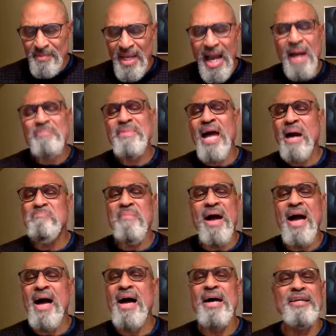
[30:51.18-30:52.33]
I'm not
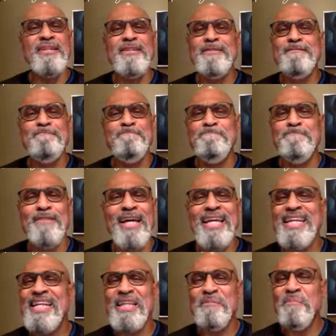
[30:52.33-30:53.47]
mad at
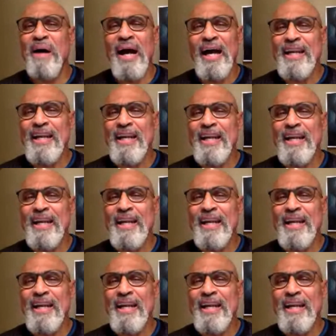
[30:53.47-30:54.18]
anybody.